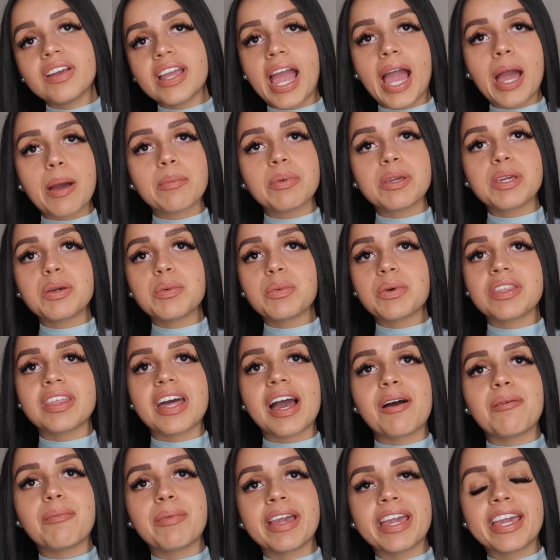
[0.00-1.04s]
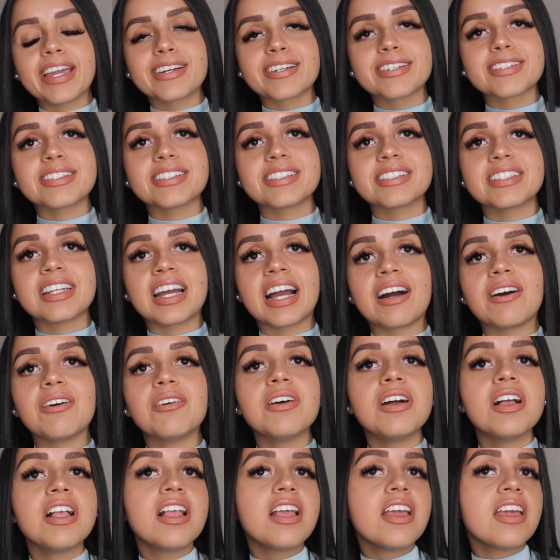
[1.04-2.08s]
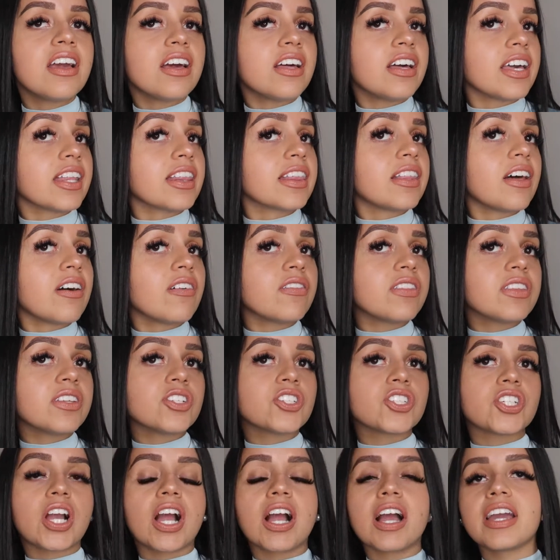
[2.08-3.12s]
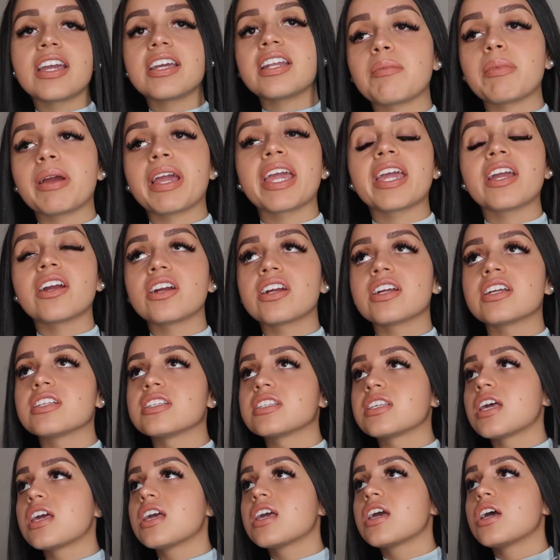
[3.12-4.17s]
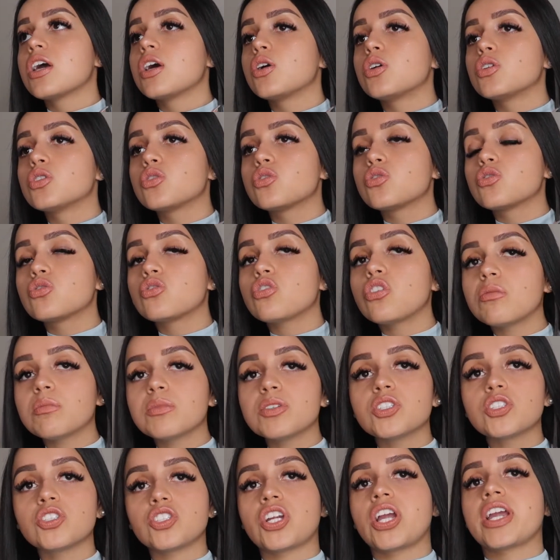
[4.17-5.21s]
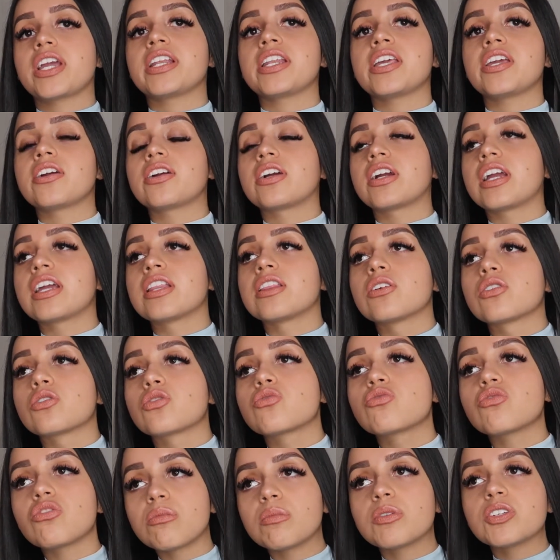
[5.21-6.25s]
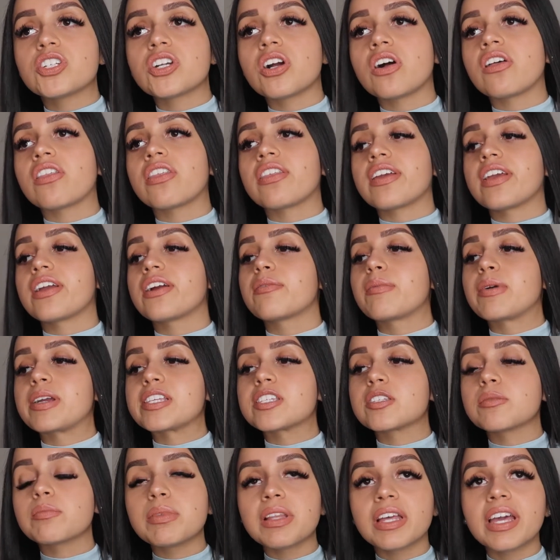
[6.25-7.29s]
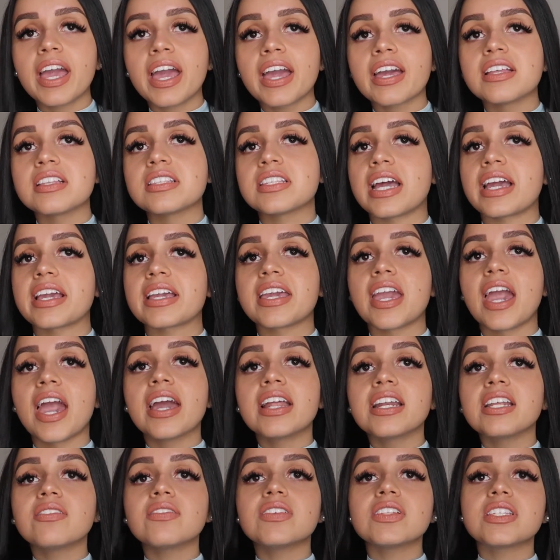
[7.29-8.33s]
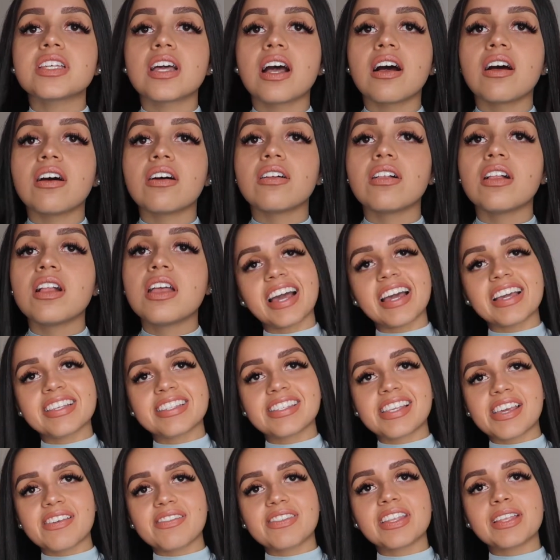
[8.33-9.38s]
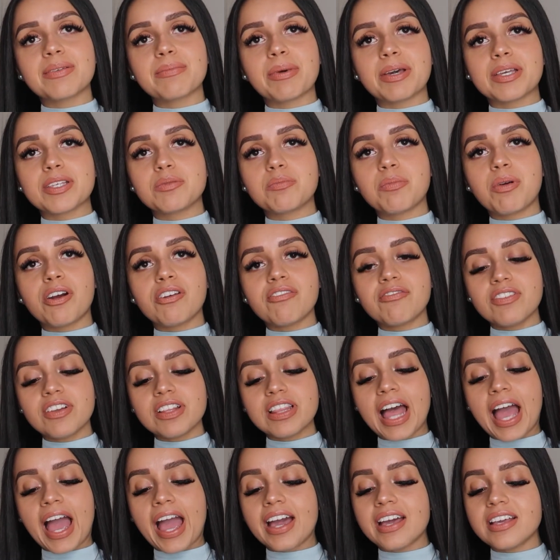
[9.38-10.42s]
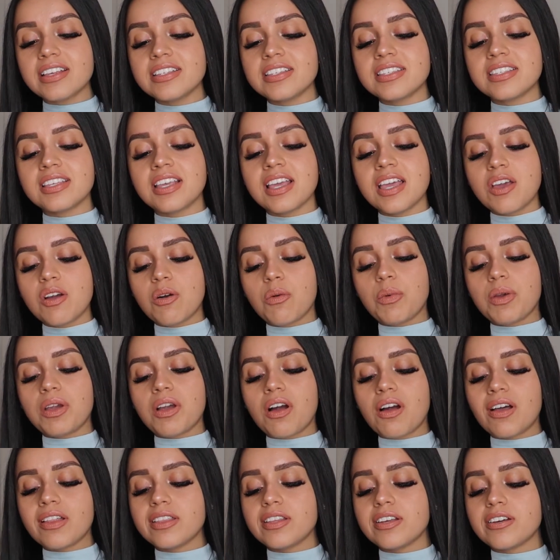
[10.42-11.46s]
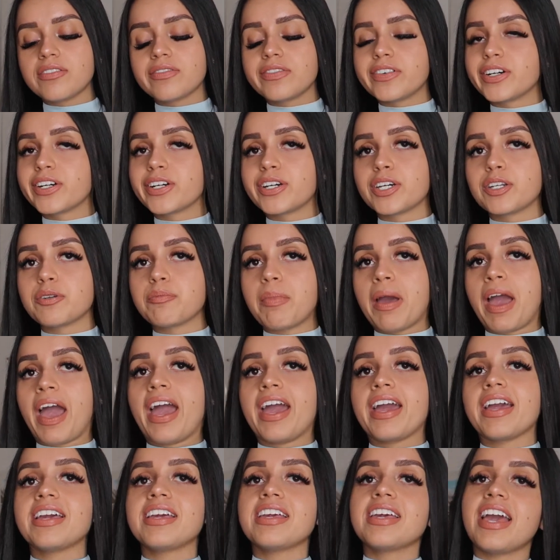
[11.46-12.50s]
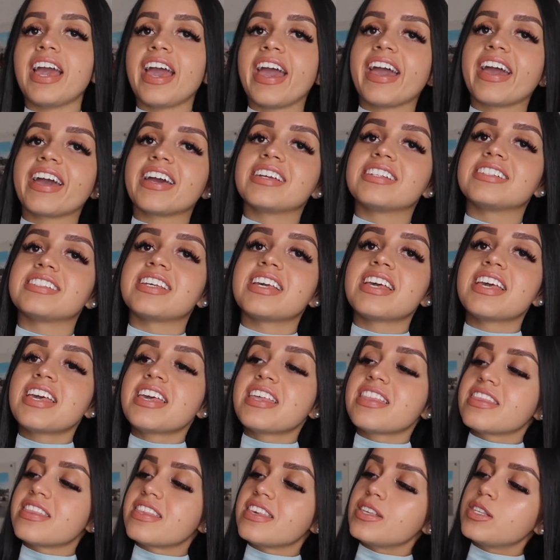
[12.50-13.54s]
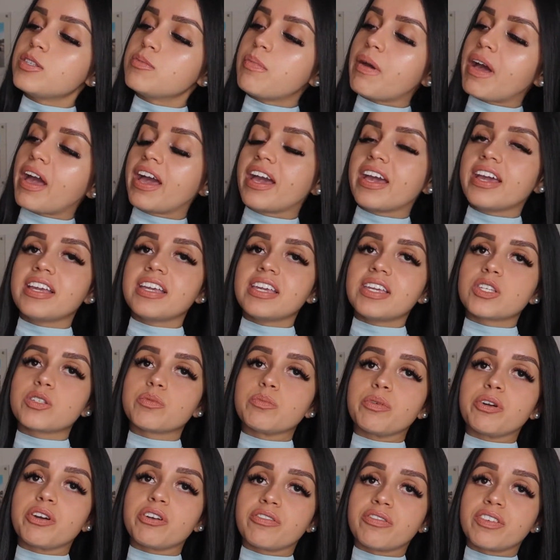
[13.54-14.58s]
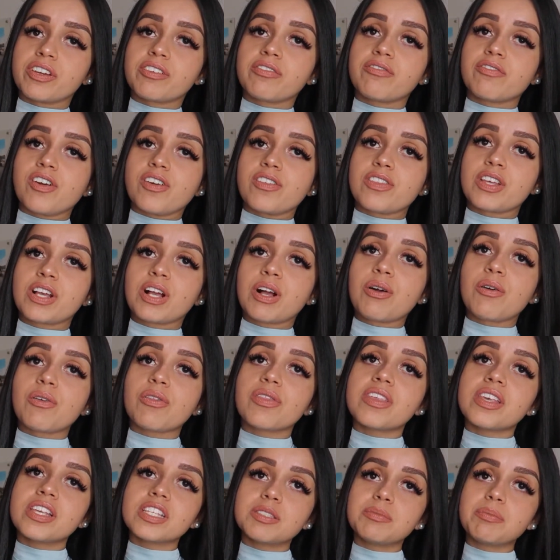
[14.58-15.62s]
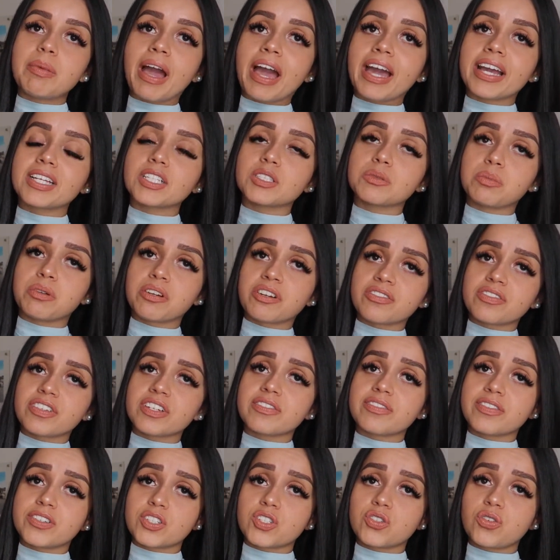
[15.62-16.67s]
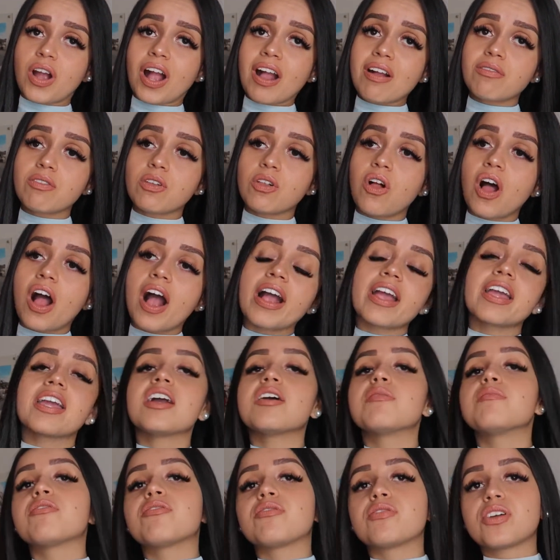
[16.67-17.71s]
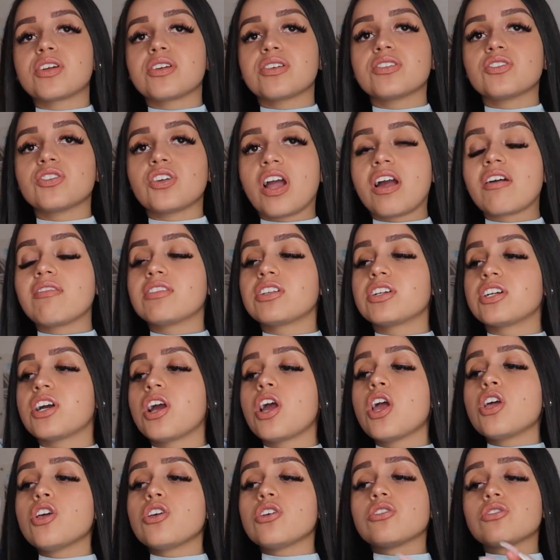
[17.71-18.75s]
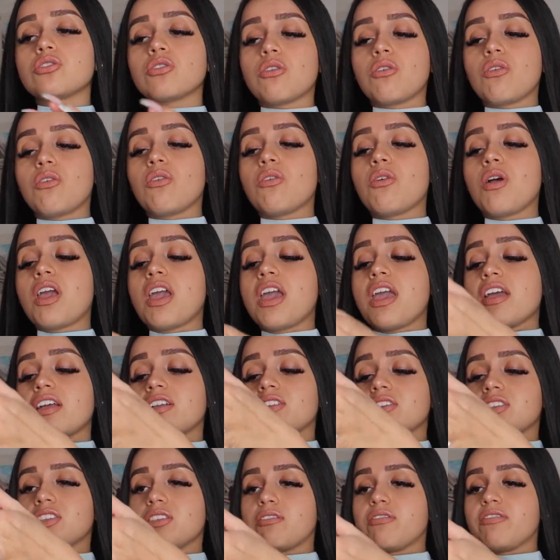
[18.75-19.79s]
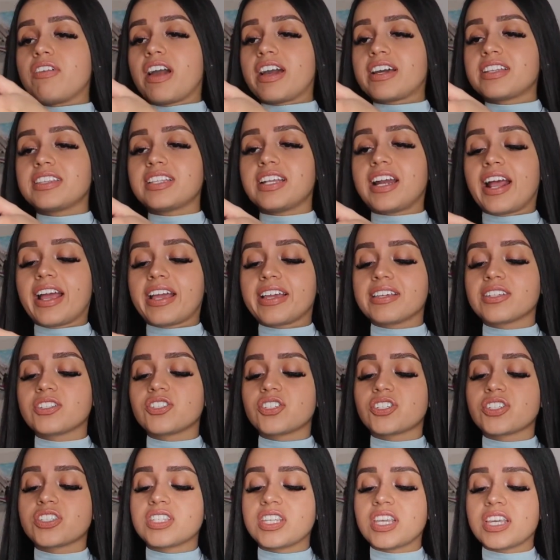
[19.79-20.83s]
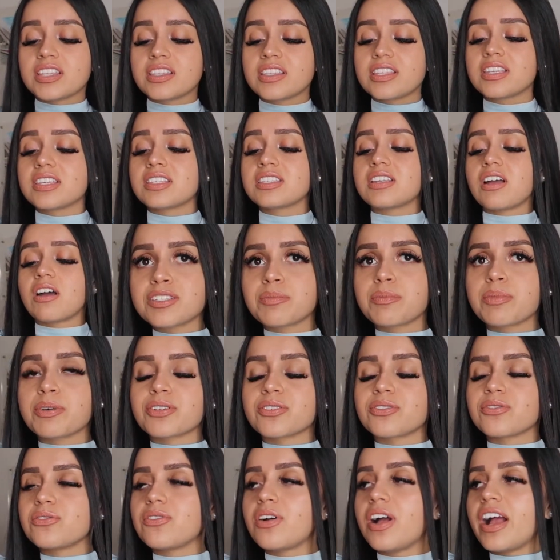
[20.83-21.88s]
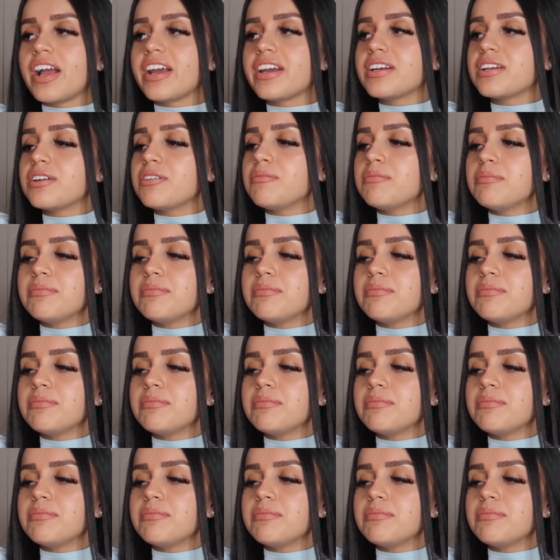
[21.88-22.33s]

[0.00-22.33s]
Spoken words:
happy with how my hair turned out. I love the shine, and my hair is so much shinier. It looks so much healthier. My split ends, I can't even tell. I saved the best part for last. We all love a good bag, and this bag is perfect for on the go. This bag is perfect for travel. I am a freaking traveler, so the fact that I can just take this as a personal item,